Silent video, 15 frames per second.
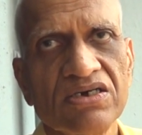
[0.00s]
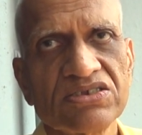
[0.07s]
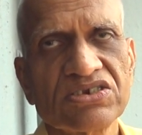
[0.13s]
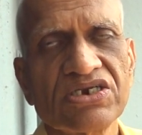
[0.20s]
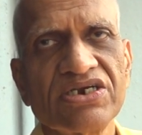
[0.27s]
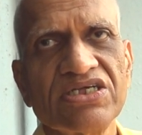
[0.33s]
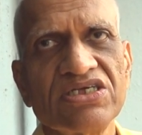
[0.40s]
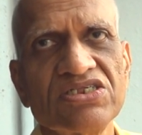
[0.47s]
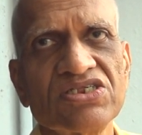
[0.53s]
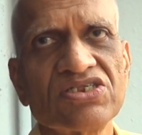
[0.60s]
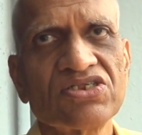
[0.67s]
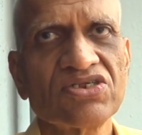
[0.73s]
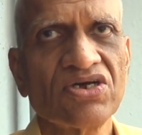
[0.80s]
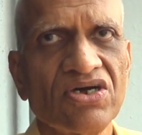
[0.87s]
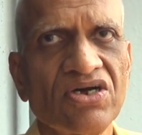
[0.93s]

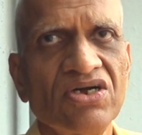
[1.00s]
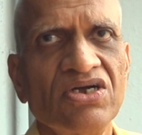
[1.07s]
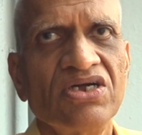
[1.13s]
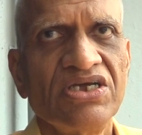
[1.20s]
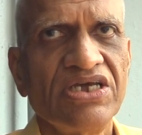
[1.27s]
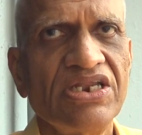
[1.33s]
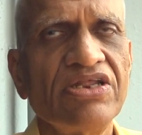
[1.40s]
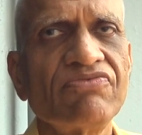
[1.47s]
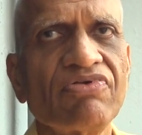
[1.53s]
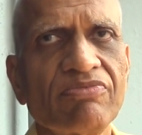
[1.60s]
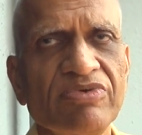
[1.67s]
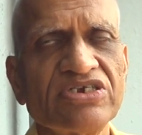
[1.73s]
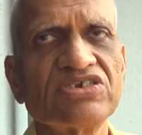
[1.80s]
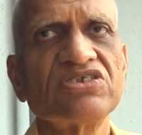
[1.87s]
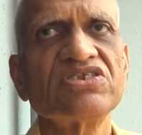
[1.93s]
studies in
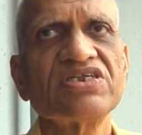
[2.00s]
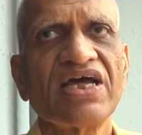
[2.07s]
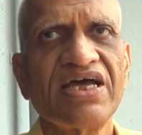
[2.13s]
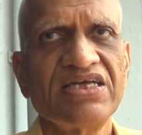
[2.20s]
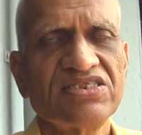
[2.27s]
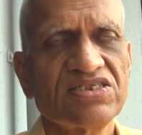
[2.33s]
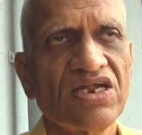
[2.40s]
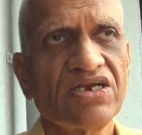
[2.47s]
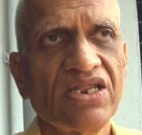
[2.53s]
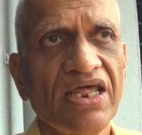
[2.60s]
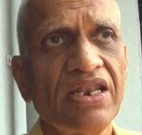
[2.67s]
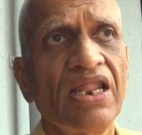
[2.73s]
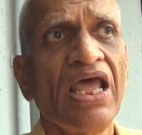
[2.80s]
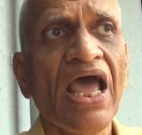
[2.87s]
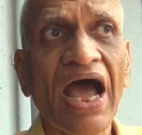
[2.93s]
information science are
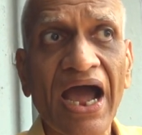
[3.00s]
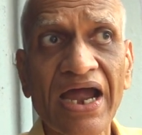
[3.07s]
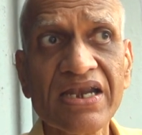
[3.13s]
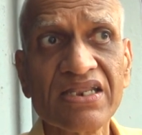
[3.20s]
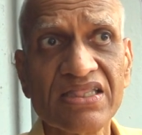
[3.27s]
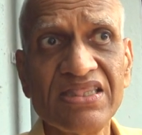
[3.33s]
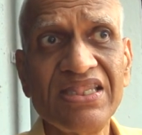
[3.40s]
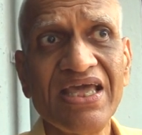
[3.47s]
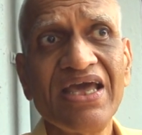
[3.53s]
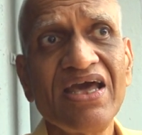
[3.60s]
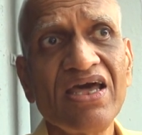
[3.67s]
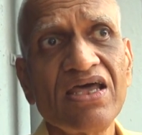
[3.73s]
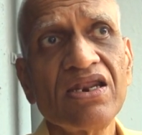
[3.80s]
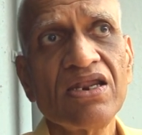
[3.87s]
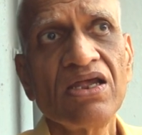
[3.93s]
done. And
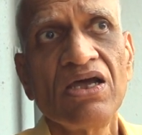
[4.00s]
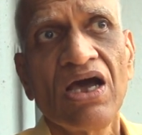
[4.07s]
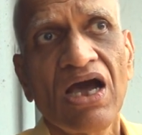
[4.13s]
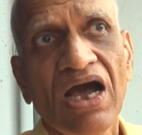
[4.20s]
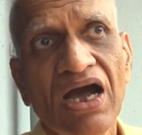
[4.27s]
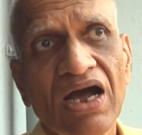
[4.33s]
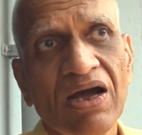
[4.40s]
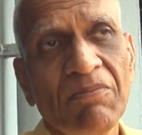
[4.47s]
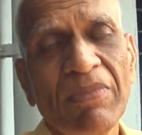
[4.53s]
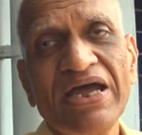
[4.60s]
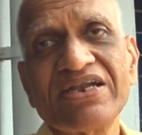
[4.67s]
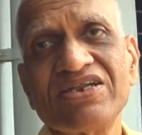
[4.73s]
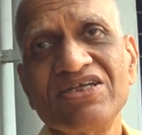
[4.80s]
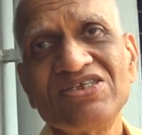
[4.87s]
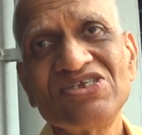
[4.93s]
there,
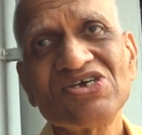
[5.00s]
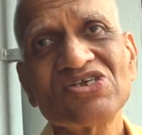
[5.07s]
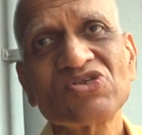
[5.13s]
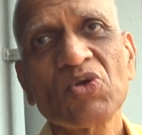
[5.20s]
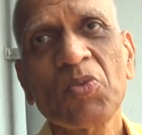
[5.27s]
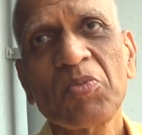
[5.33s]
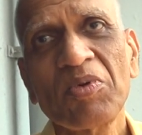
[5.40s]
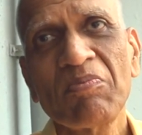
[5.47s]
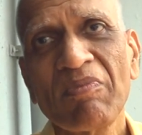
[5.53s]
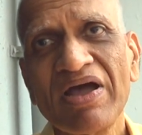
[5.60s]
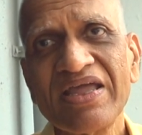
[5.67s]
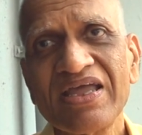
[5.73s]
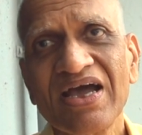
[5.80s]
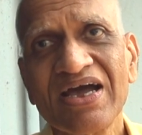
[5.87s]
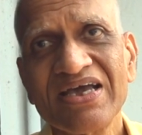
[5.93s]
my teachers opened
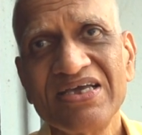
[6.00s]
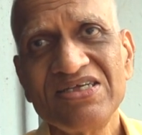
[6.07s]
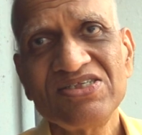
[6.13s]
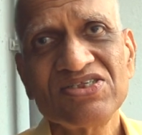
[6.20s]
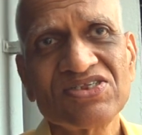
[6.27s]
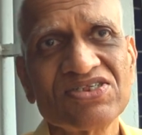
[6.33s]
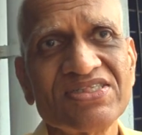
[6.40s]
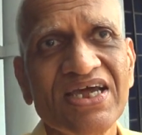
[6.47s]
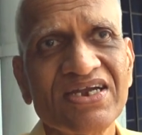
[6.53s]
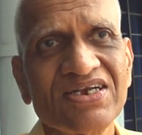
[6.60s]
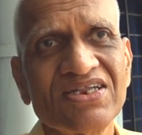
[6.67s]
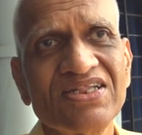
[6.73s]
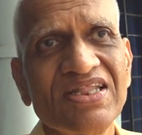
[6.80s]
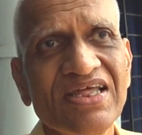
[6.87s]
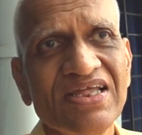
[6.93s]
my eyes that
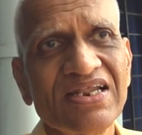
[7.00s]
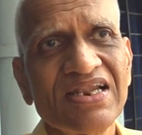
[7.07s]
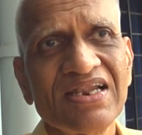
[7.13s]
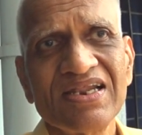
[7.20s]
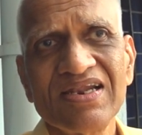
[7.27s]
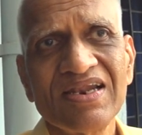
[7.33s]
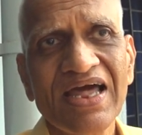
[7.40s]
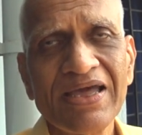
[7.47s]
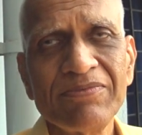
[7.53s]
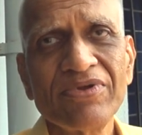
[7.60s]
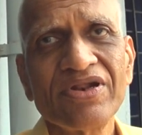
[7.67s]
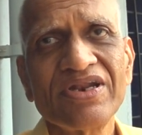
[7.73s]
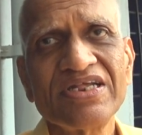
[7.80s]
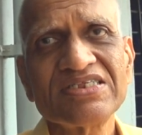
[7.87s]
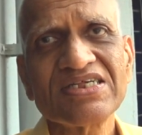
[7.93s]
the
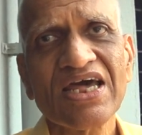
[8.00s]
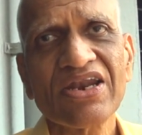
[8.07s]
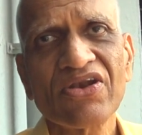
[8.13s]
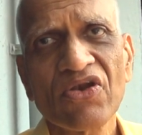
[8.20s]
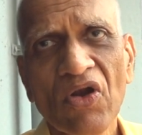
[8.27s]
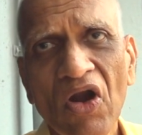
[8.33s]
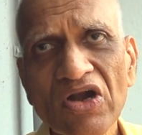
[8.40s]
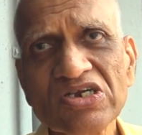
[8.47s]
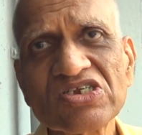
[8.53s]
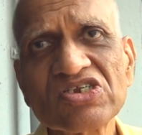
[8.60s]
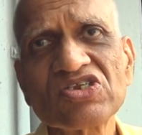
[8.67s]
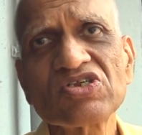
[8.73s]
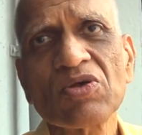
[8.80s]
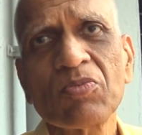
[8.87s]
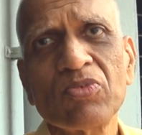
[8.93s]
libraries are not
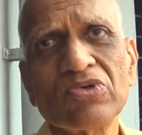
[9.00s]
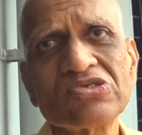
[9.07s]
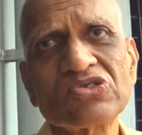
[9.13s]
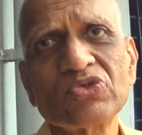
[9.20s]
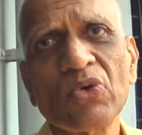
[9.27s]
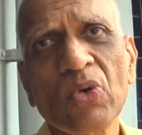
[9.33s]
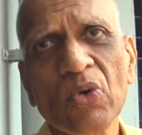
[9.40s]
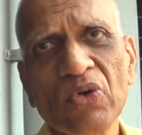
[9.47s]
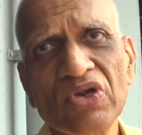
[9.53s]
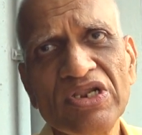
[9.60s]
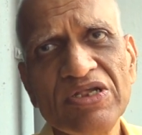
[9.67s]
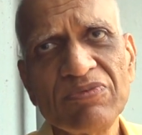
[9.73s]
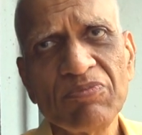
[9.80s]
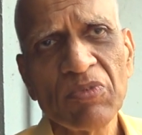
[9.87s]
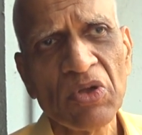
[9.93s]
supposed to
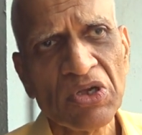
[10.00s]
only